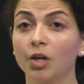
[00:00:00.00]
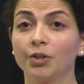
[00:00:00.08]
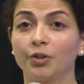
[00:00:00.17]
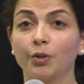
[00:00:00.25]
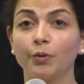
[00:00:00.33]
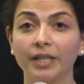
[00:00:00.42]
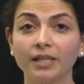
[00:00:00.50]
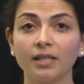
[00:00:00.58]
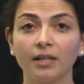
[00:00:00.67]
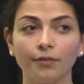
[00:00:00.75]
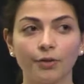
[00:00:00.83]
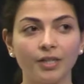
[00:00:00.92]
So you need to
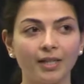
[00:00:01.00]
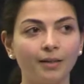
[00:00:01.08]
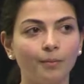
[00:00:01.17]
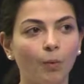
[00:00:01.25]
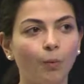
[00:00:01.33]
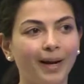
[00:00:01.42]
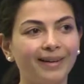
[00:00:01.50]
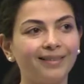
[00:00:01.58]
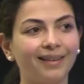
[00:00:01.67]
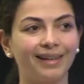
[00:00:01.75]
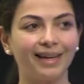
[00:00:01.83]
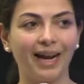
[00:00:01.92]
give your team a way to
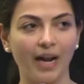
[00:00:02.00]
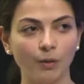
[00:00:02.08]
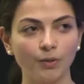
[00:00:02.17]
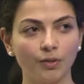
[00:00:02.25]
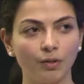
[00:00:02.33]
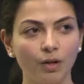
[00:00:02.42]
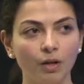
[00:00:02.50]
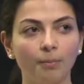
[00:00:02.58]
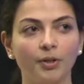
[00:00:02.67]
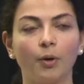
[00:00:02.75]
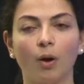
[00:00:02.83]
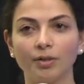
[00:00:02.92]
let it out,
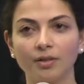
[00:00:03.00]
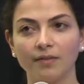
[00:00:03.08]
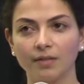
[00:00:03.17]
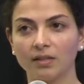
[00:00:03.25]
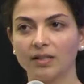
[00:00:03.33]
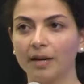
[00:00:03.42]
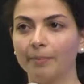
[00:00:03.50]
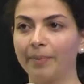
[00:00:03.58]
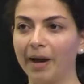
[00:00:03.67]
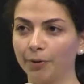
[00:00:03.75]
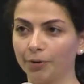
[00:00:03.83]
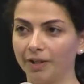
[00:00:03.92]
but you also have to set
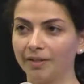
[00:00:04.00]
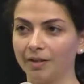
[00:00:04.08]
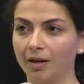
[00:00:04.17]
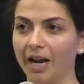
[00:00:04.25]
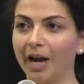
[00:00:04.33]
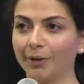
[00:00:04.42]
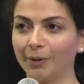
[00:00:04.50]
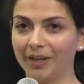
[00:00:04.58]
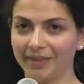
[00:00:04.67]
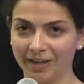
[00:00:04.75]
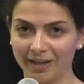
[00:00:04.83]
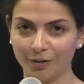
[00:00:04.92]
boundaries on how you
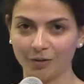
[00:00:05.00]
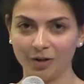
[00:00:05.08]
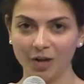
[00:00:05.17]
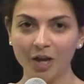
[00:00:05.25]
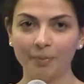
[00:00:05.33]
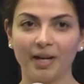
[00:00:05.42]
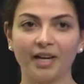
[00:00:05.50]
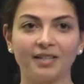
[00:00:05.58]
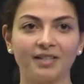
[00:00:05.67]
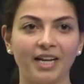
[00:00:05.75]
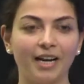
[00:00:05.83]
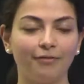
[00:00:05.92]
let that out.
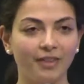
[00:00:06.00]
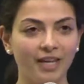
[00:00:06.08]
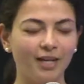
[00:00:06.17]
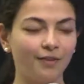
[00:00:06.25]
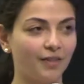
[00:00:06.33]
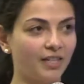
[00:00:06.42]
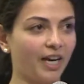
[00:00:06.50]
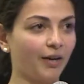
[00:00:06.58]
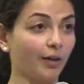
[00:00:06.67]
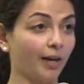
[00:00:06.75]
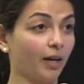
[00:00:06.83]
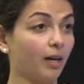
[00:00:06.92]
Because if at the end of the day you're
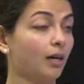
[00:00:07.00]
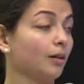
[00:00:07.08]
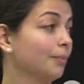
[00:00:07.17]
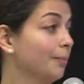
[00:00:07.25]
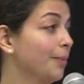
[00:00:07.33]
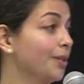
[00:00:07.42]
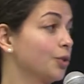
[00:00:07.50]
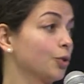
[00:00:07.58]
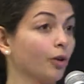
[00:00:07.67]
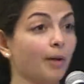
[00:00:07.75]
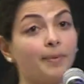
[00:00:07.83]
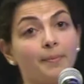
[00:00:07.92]
like, oh, Mr.
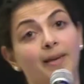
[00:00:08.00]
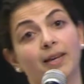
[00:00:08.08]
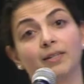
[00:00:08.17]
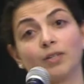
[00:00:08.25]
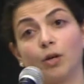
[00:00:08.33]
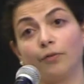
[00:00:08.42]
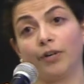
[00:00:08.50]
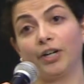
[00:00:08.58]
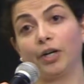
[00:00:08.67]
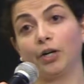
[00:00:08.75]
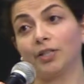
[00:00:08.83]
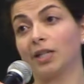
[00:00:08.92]
Grumpy Pants over
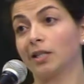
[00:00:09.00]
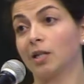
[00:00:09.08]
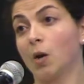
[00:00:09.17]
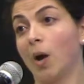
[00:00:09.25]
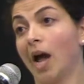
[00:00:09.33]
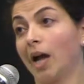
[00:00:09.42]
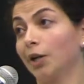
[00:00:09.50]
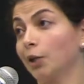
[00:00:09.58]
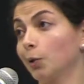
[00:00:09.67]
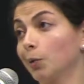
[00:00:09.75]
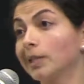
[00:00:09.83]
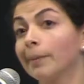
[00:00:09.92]
here doesn't know how to
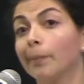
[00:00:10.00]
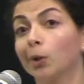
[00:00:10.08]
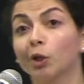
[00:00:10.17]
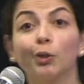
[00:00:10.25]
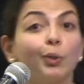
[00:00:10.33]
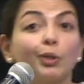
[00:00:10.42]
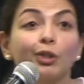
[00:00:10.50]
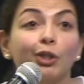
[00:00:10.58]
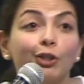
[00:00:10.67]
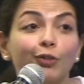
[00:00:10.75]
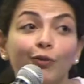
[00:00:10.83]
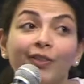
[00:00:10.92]
do a simple Google
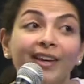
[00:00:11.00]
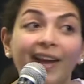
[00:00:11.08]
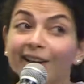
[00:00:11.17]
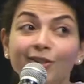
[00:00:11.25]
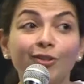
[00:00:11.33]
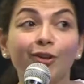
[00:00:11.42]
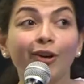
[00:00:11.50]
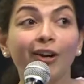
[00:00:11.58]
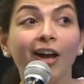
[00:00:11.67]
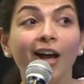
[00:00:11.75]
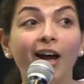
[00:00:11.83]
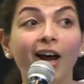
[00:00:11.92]
search for the answer
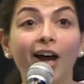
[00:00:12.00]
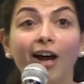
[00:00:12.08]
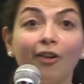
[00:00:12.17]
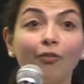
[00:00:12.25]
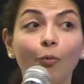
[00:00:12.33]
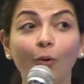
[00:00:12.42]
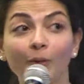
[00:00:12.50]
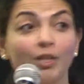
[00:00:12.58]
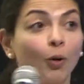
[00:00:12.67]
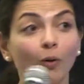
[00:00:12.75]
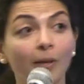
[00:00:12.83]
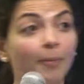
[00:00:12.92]
of what we
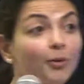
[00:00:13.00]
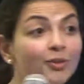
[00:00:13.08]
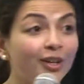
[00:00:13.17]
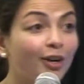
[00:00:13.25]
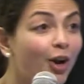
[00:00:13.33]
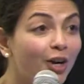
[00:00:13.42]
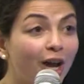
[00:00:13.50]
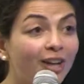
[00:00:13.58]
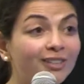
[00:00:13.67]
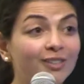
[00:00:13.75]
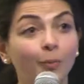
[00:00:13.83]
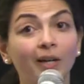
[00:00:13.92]
totally posted in our
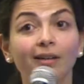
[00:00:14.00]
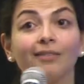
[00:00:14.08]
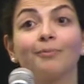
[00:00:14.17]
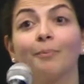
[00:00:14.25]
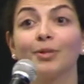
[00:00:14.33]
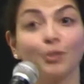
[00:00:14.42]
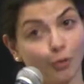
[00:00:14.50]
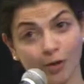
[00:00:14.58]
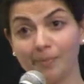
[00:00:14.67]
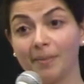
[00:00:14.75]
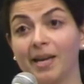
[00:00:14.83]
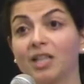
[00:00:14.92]
docs, well, Mr.
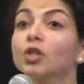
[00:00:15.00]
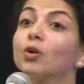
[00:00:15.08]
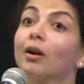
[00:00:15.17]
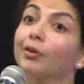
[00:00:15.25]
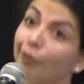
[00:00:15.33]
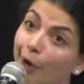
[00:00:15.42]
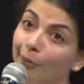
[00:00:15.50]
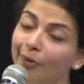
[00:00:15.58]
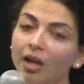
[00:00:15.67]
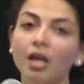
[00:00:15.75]
Grumpy Pants, you're on your own.